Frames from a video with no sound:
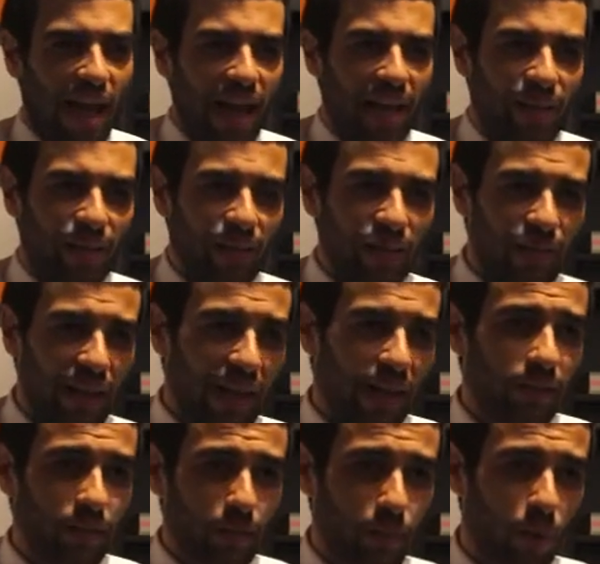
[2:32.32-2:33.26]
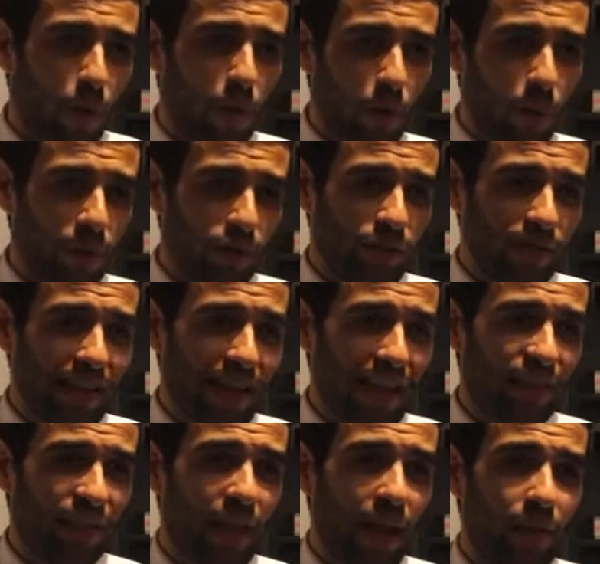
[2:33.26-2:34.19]
the second important question to
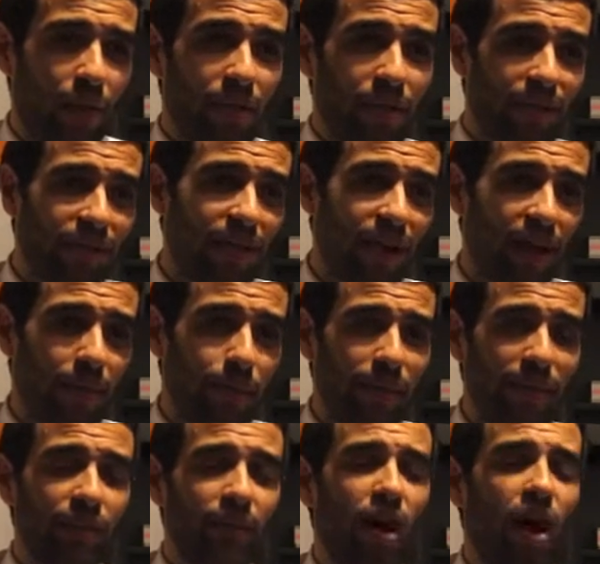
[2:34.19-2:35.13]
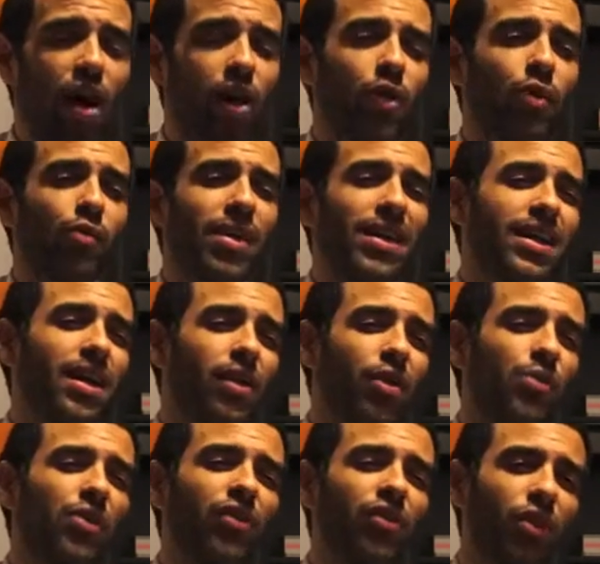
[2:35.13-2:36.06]
ask, other than timing, is are there any
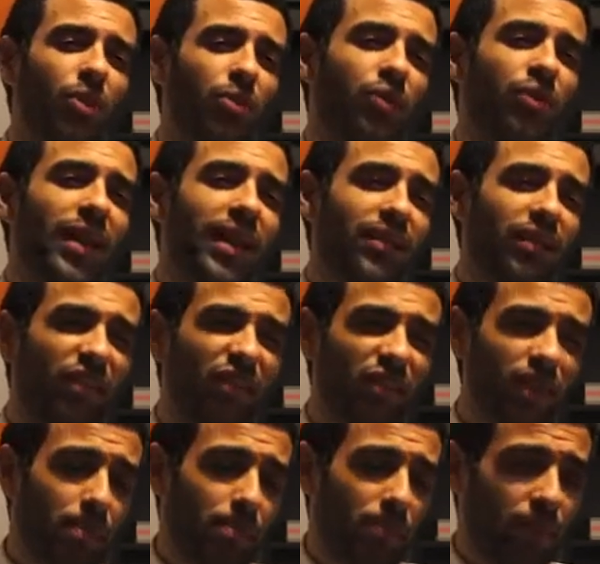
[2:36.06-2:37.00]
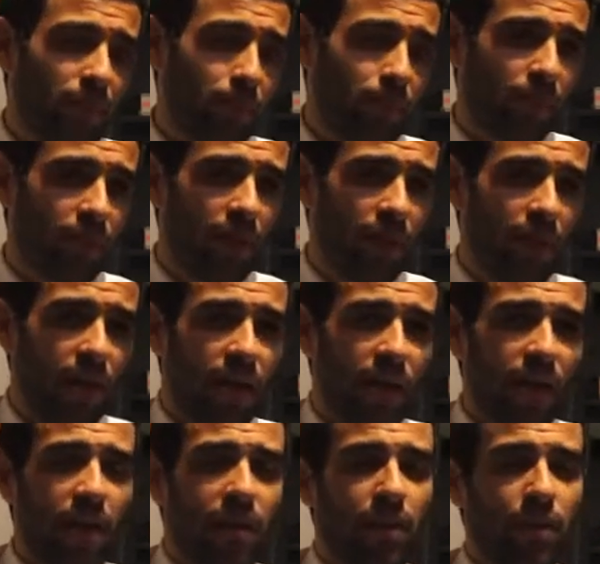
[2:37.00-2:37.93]
other associated symptoms?
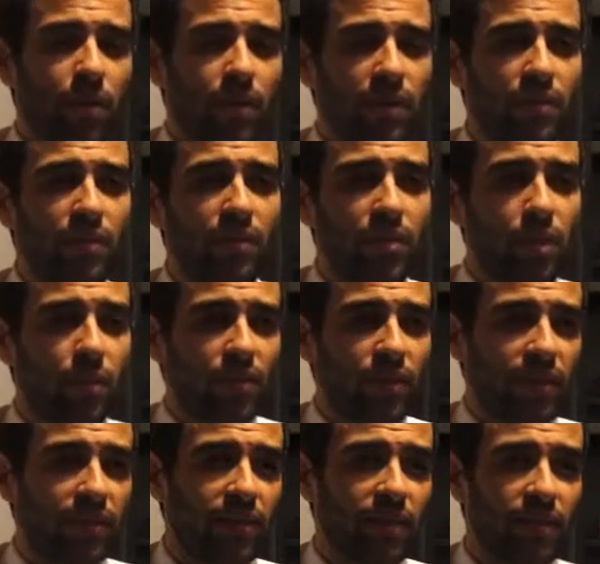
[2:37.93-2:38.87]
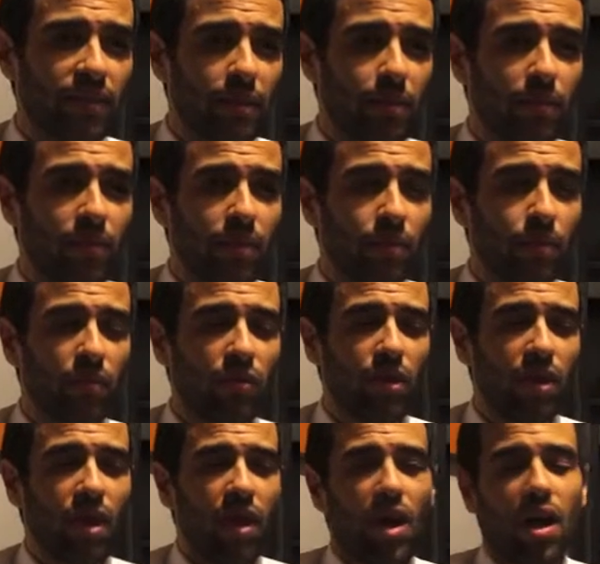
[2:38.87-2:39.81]
Now, these associated
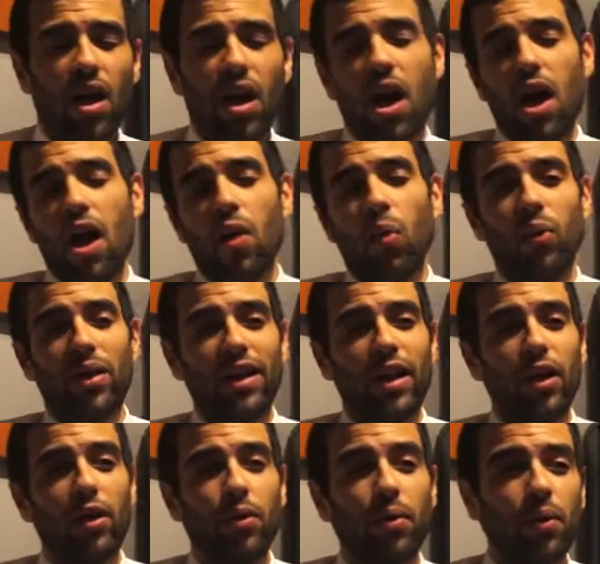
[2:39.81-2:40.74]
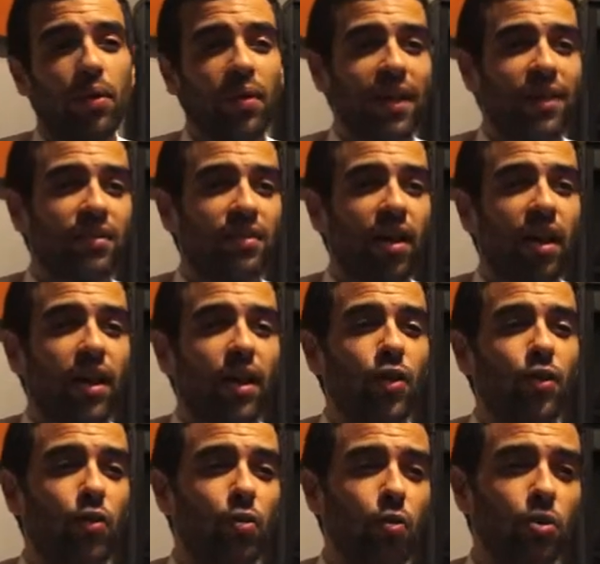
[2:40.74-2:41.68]
symptoms would include things
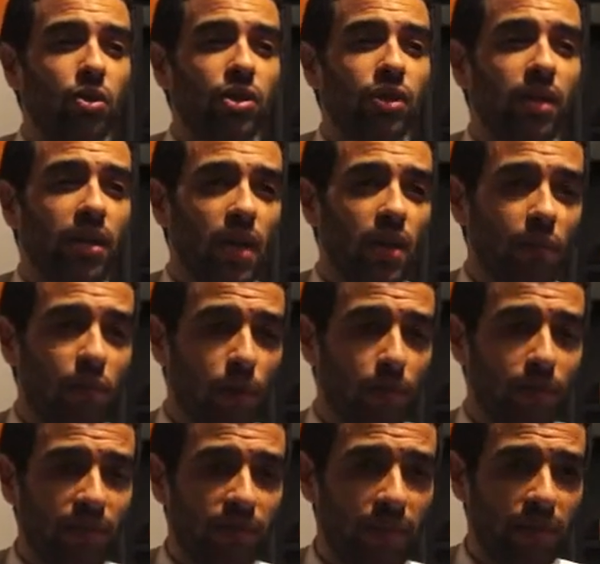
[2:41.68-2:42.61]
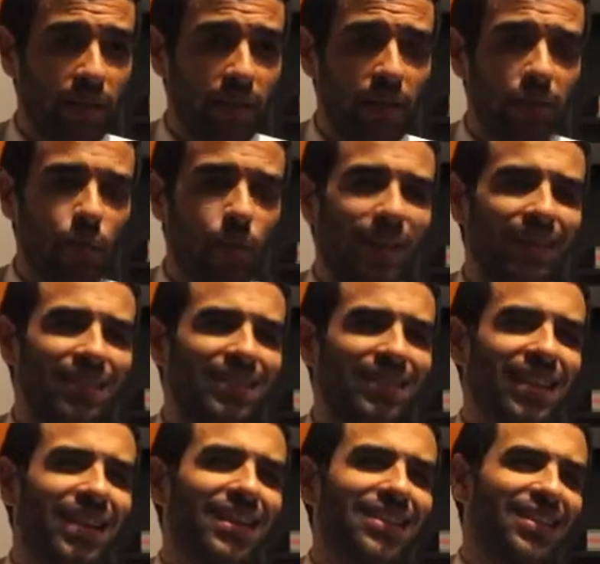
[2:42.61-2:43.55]
like nausea and vomiting, as well as
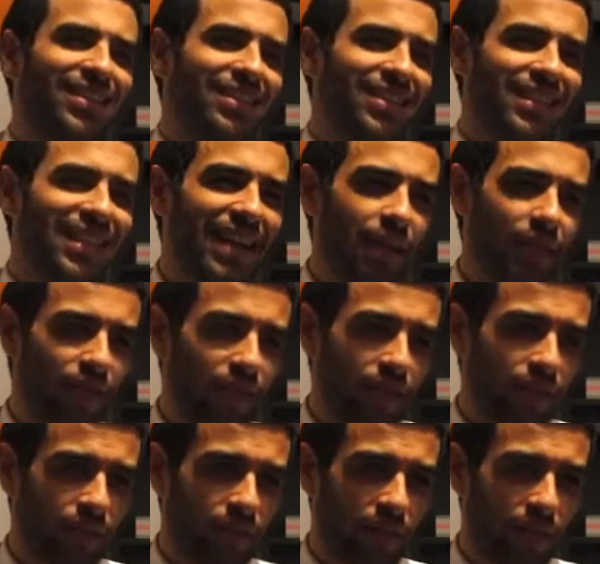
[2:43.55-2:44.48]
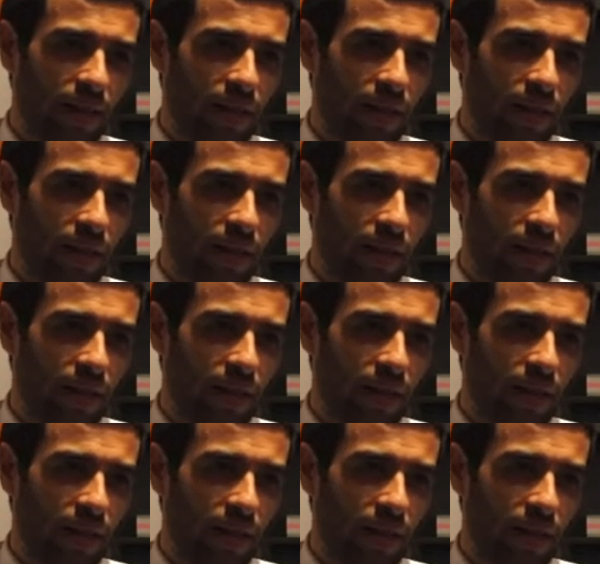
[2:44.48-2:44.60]
tinnitus and deafness.